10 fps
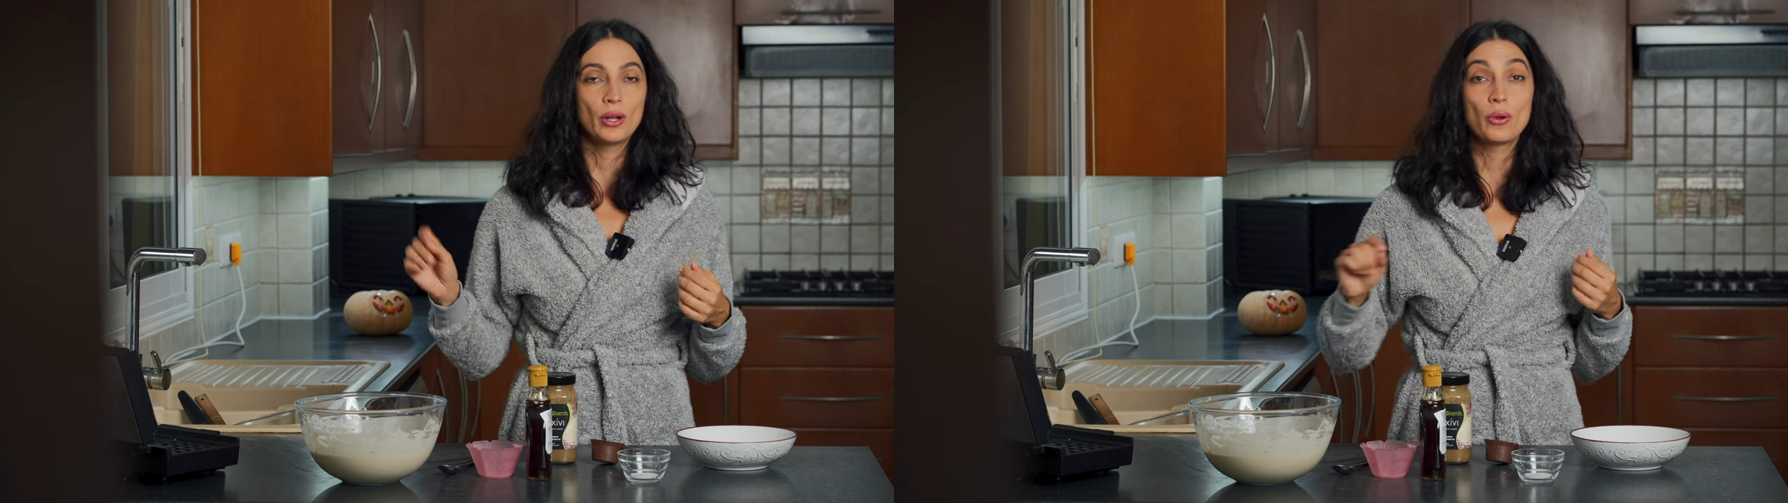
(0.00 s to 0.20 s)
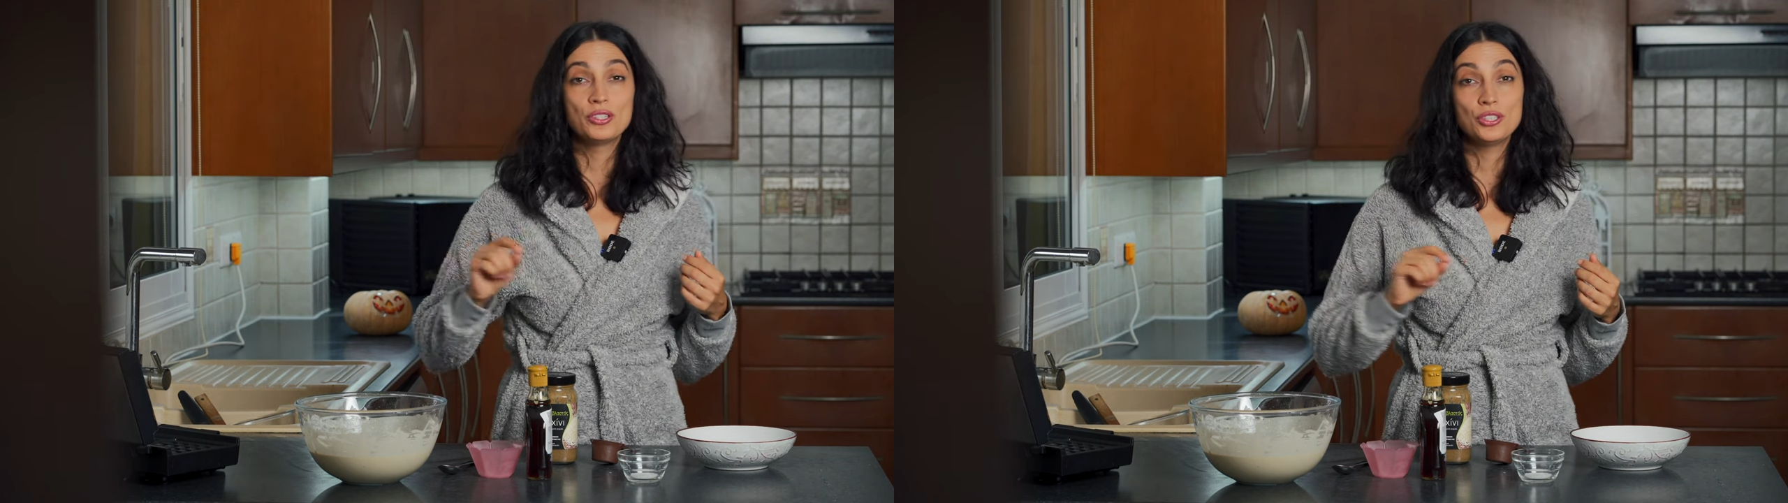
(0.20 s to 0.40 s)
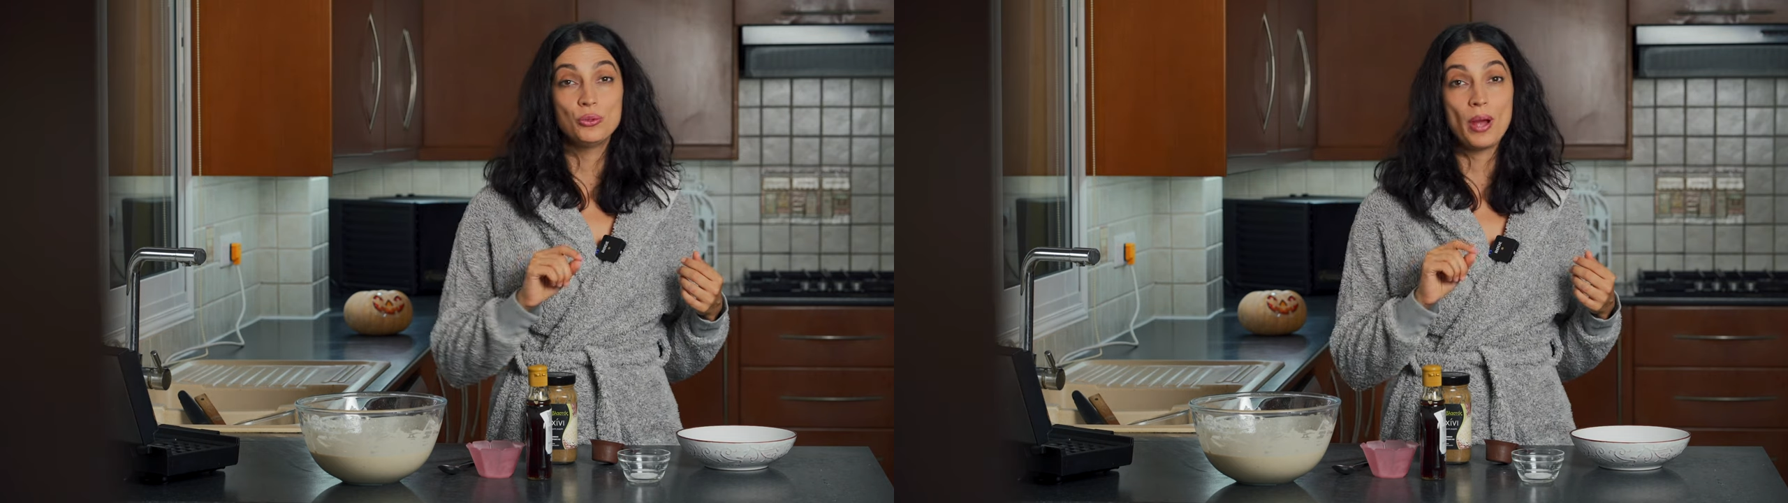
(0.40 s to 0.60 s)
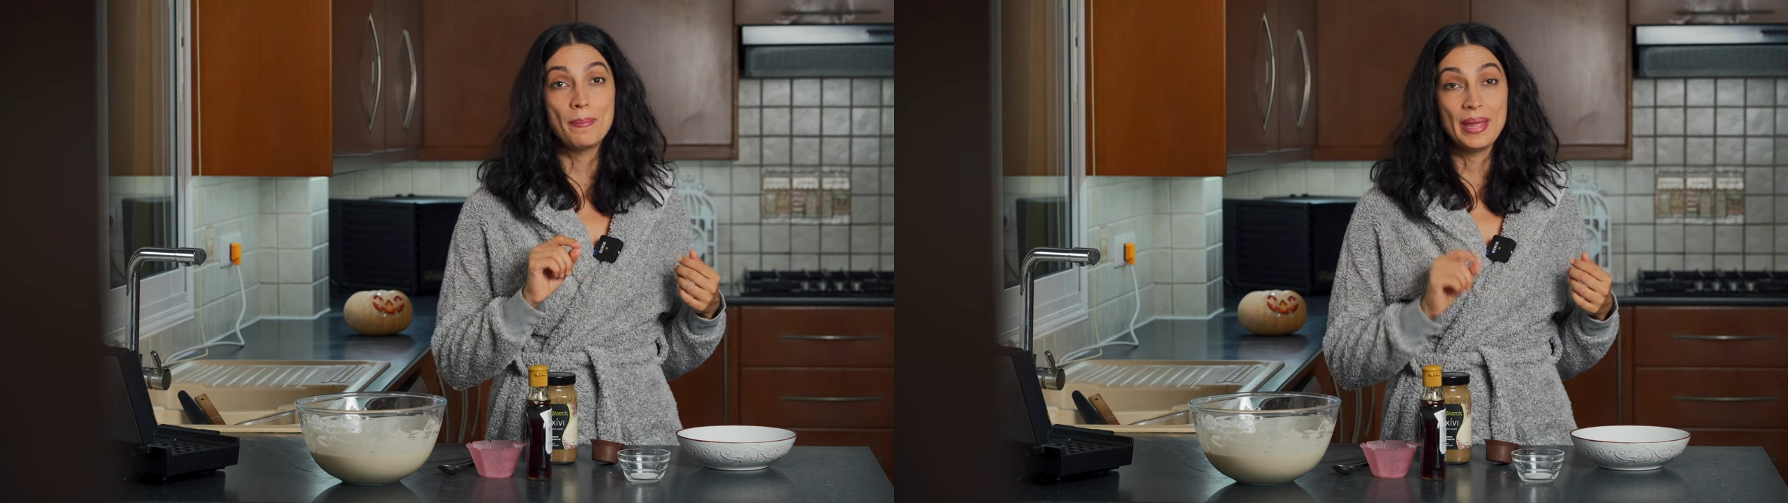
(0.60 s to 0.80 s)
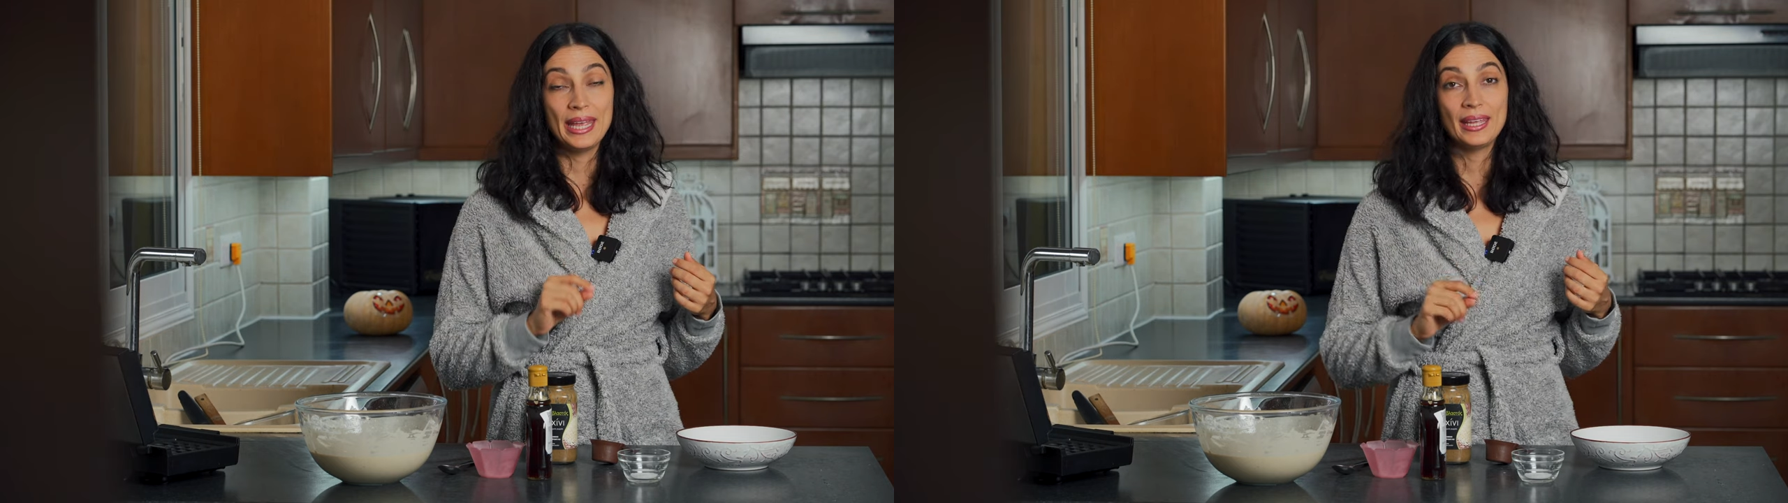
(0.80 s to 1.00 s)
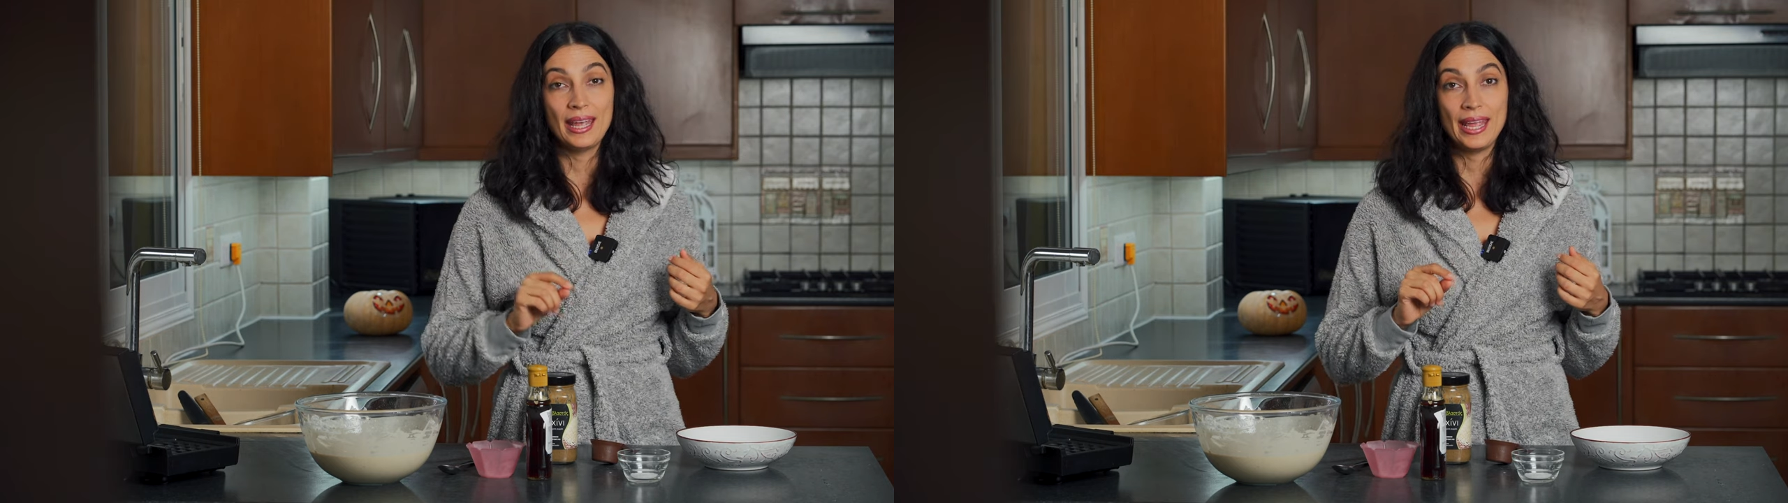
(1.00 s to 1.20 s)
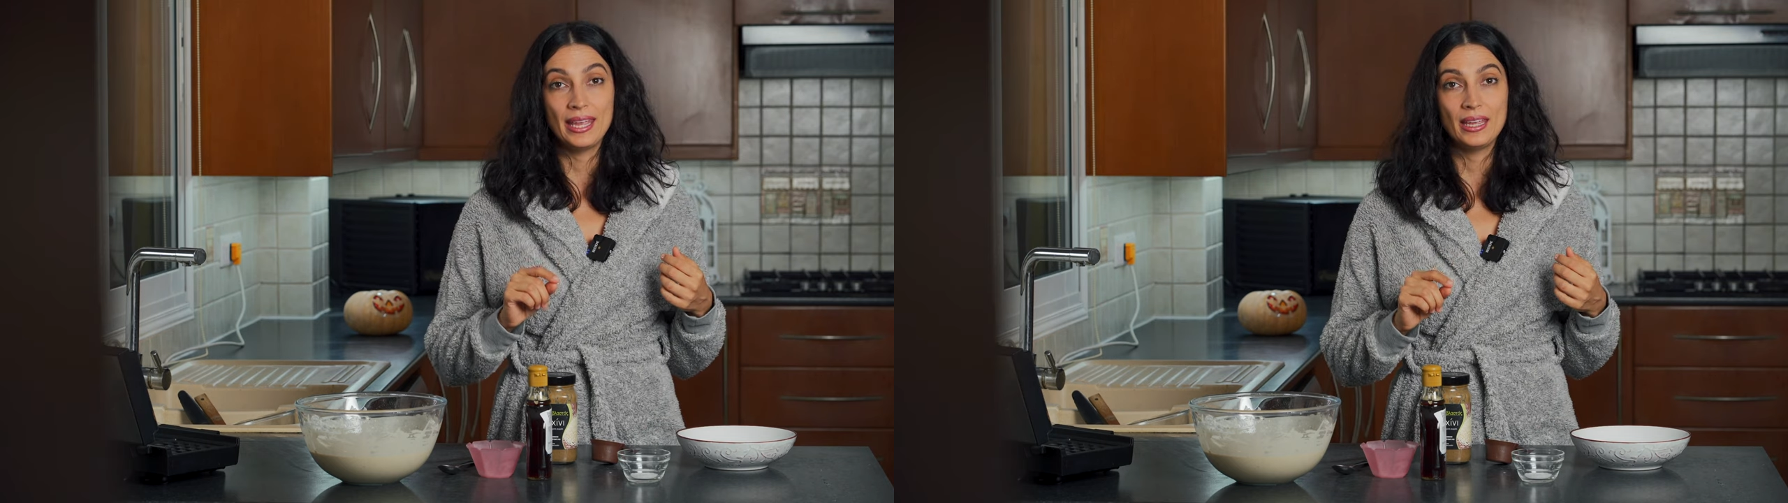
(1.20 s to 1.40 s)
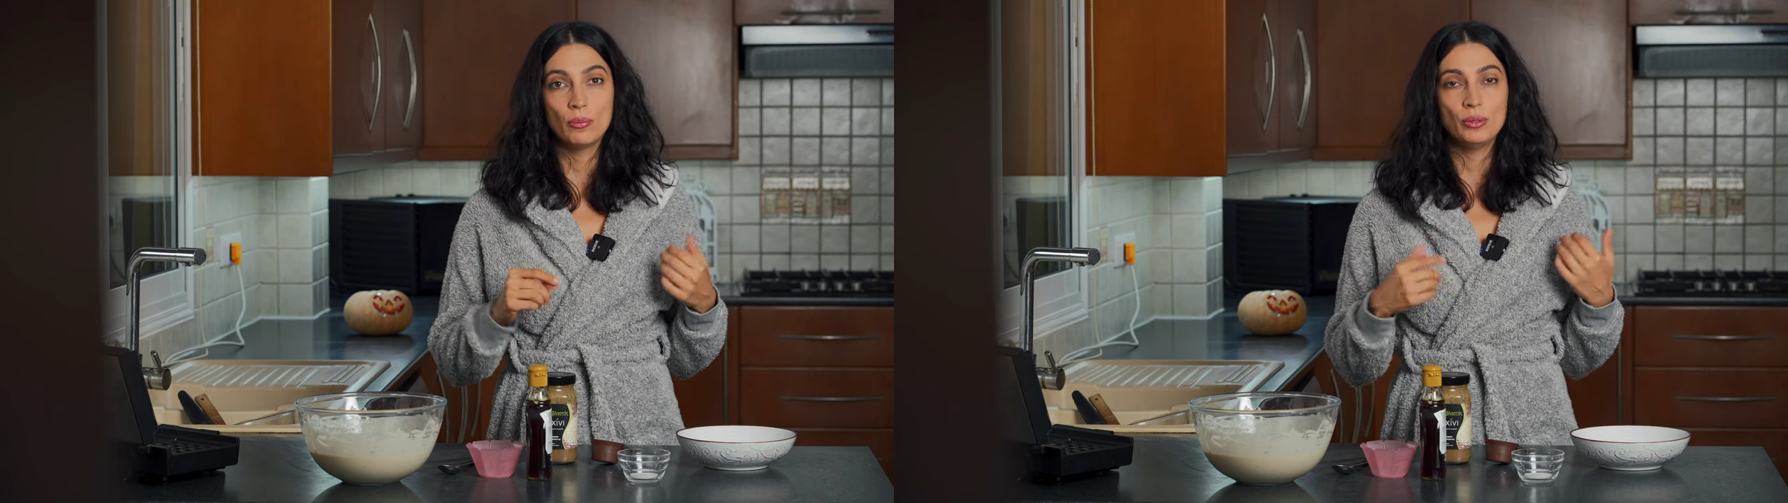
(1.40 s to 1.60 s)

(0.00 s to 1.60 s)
are going to make a